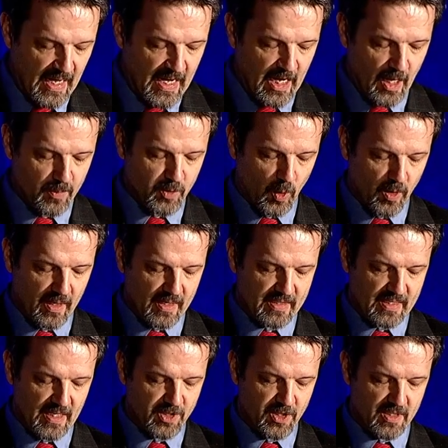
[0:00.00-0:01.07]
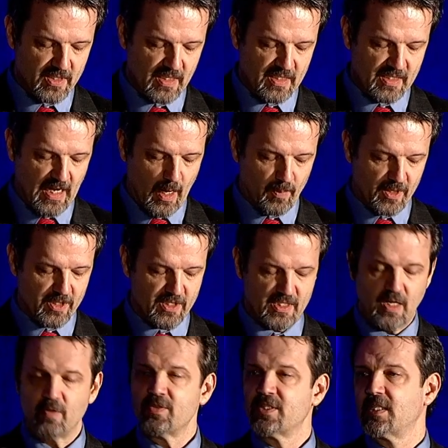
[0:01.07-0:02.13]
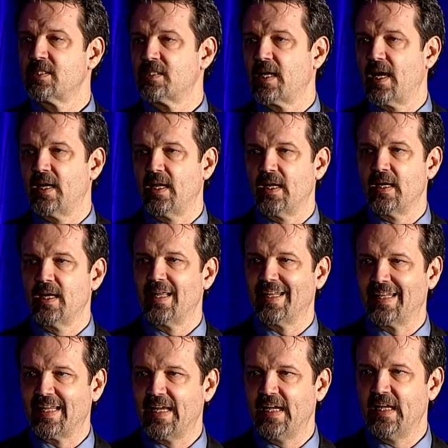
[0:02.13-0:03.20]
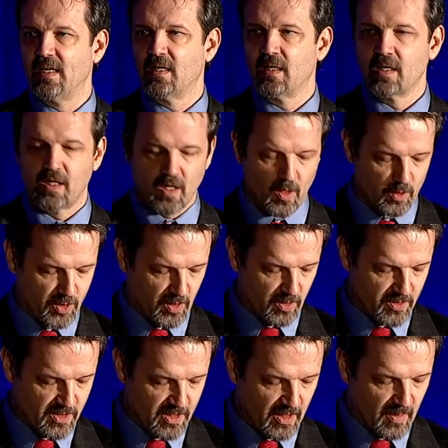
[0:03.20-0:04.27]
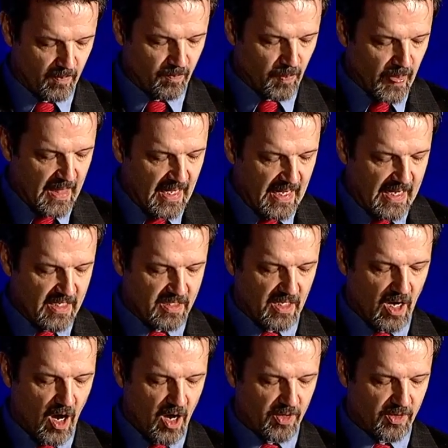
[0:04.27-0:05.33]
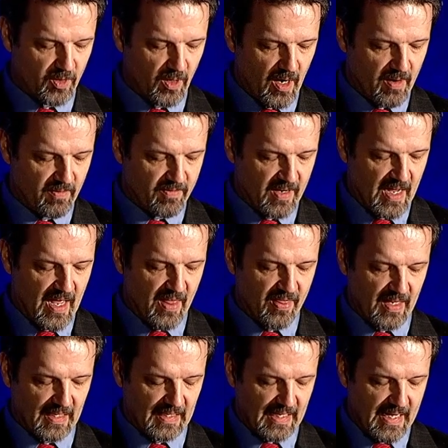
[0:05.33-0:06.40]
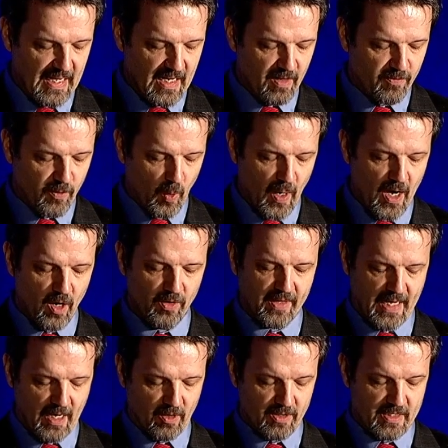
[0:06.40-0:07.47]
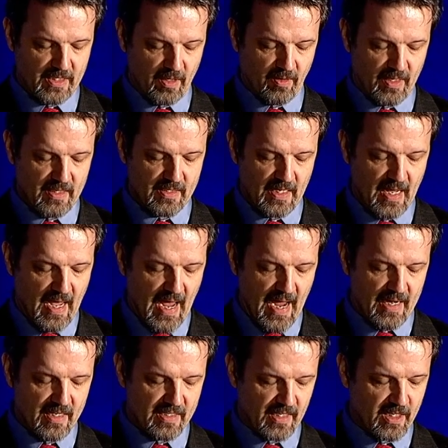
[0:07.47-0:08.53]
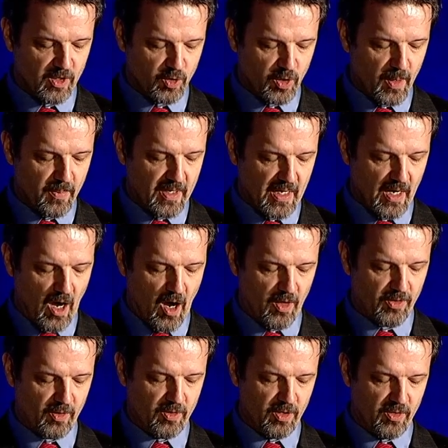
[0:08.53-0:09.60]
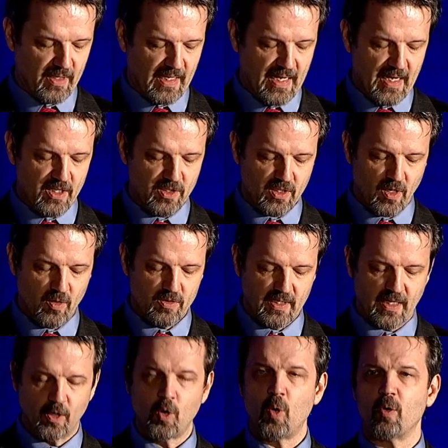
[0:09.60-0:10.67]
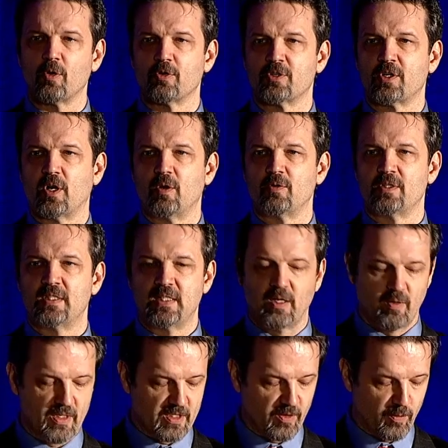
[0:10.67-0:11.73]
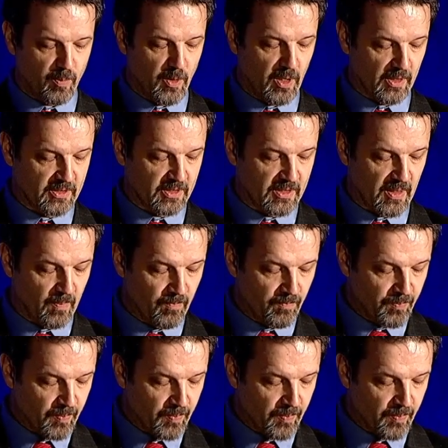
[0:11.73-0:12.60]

He helps organizations establish self-sustaining, lean cultures. He is the author of the Lean for Healthcare series and is a contributing author to the Keystones and Cornerstones series of books.